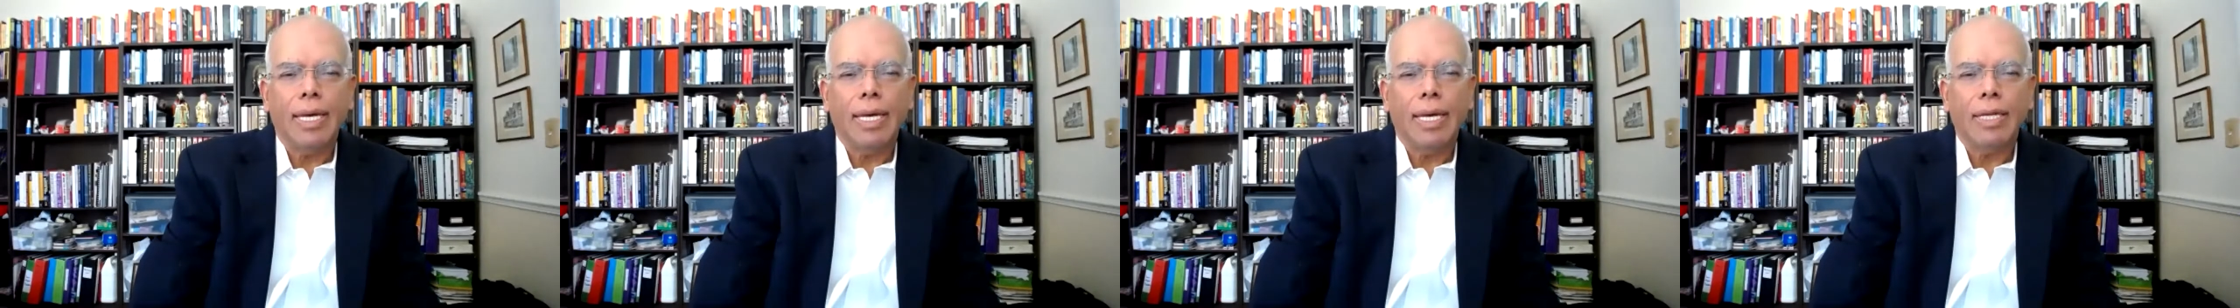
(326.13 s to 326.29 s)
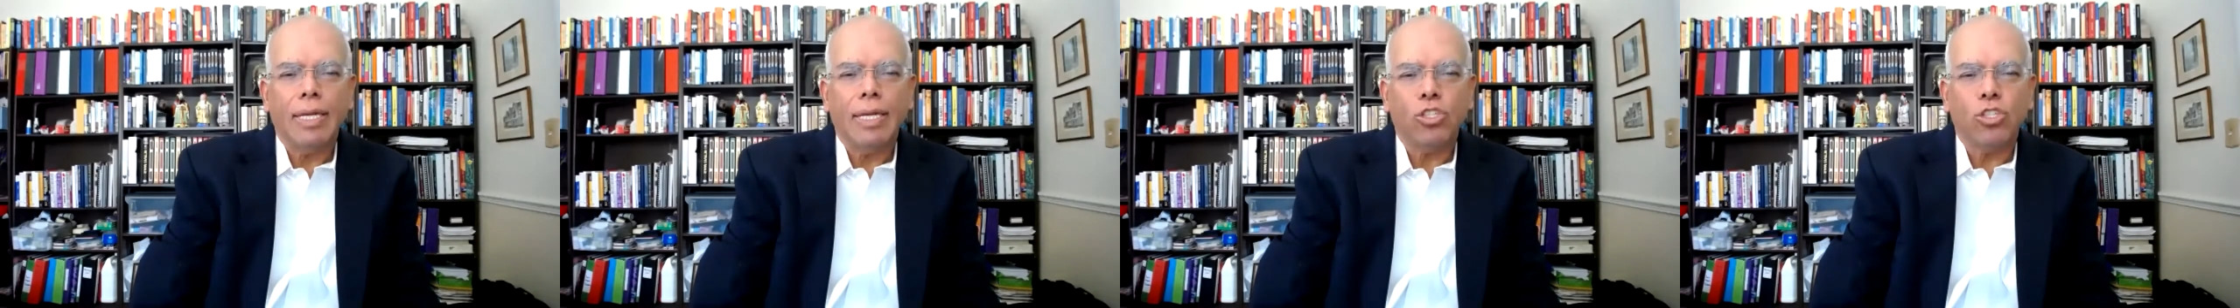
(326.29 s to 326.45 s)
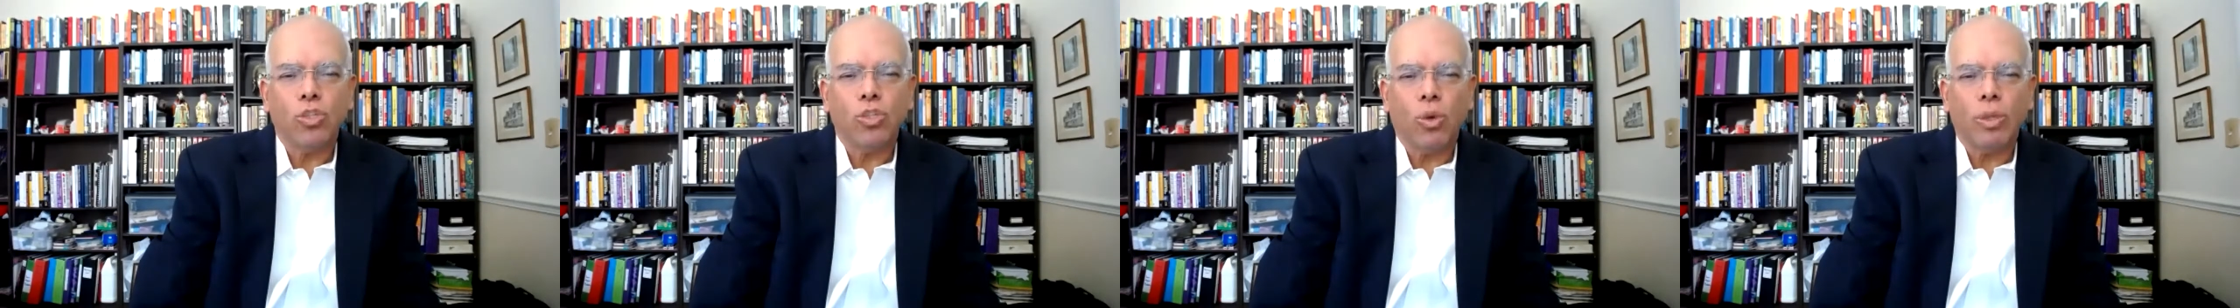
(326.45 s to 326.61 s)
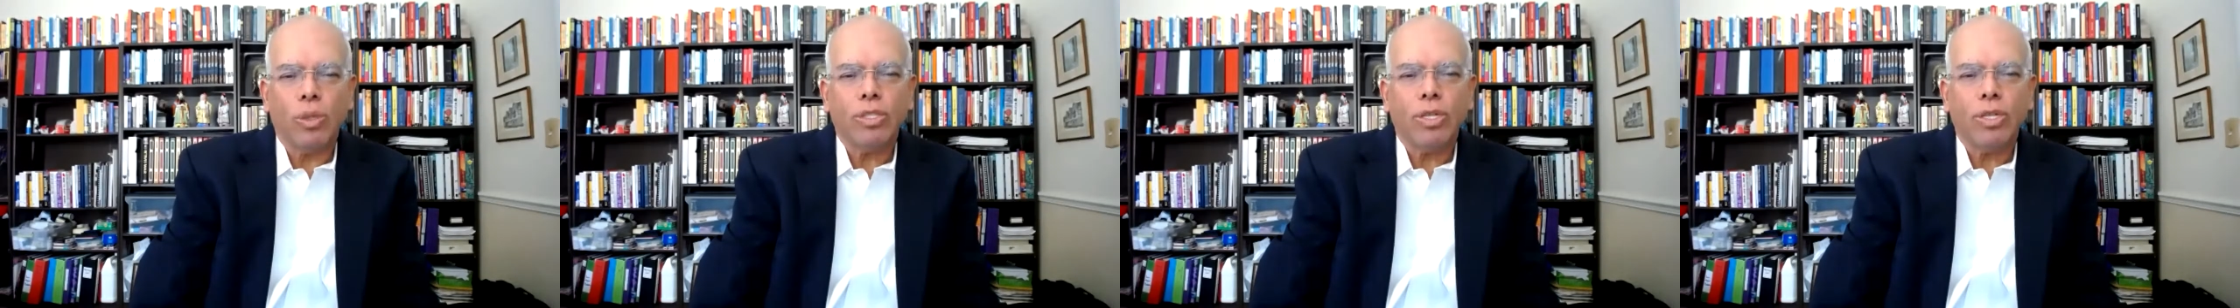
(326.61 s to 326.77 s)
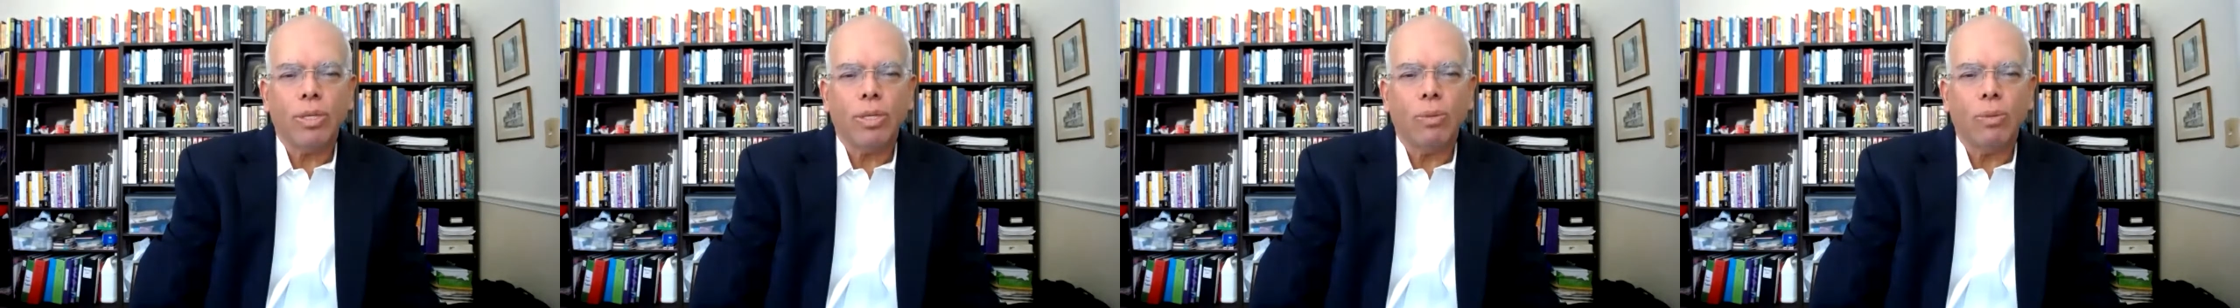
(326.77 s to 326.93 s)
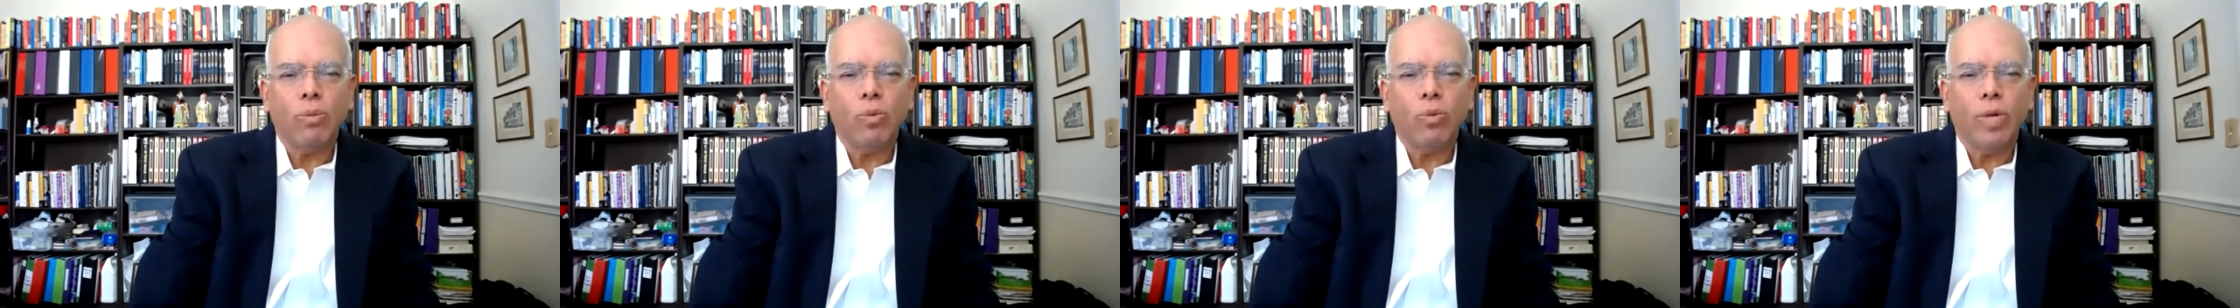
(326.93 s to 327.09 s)

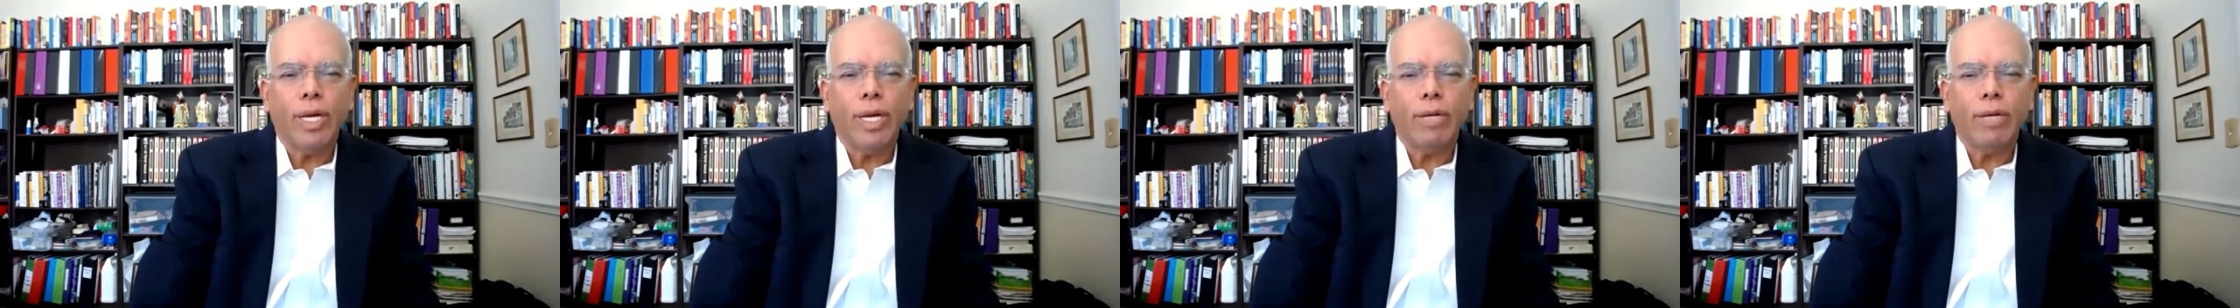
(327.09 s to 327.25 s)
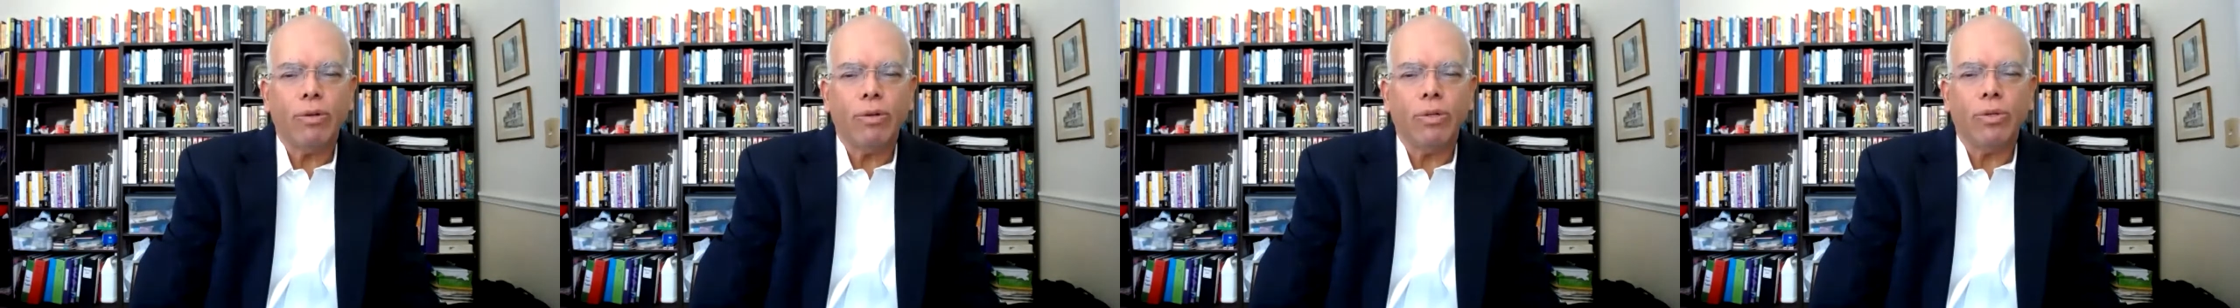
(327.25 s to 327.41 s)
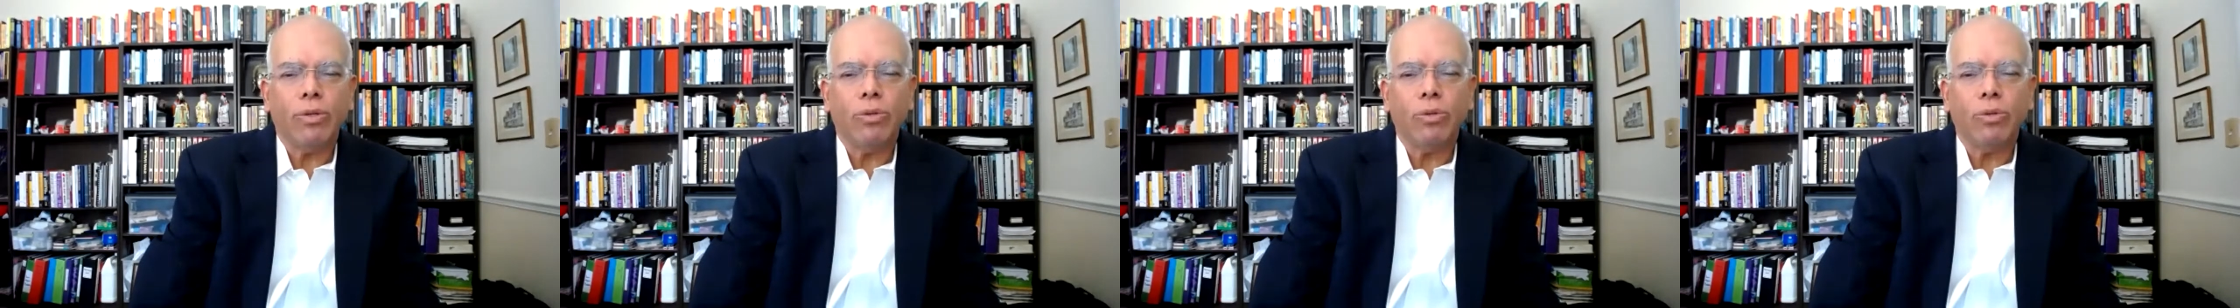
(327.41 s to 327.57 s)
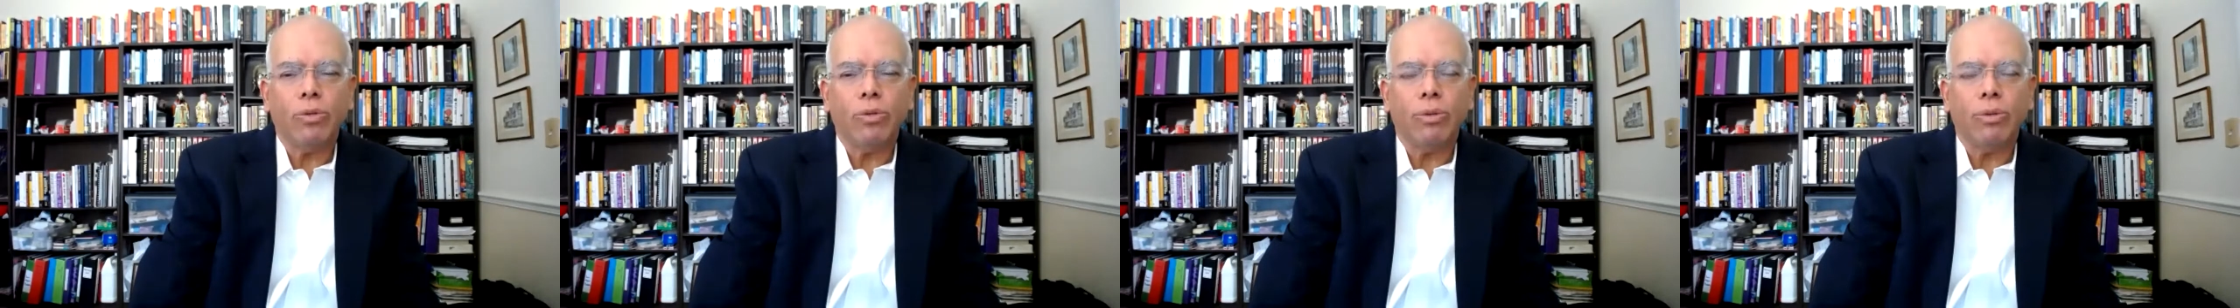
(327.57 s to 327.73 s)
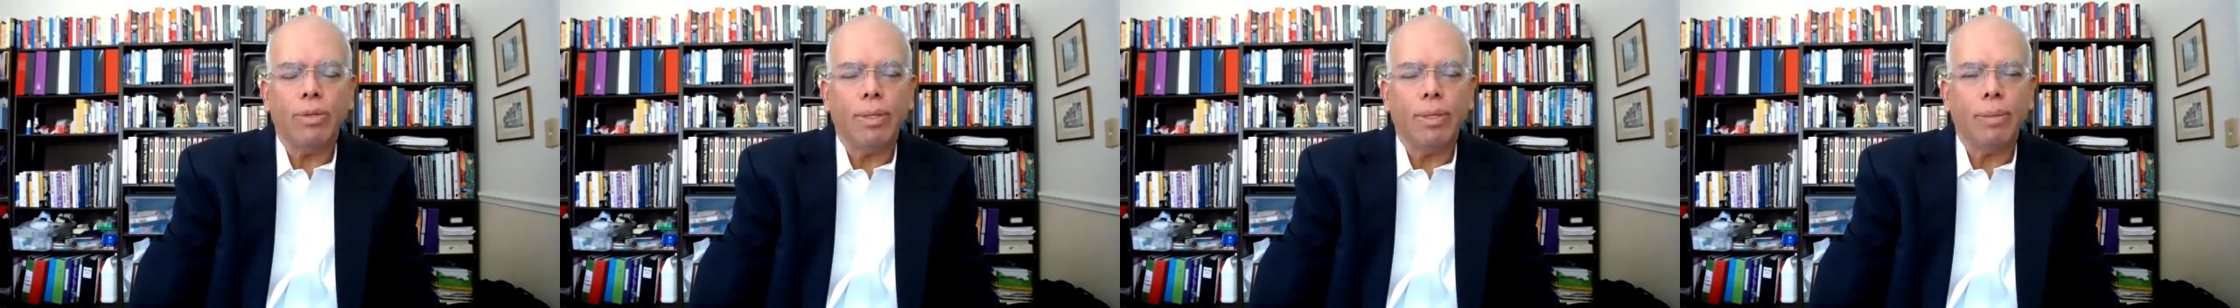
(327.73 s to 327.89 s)
short-term way to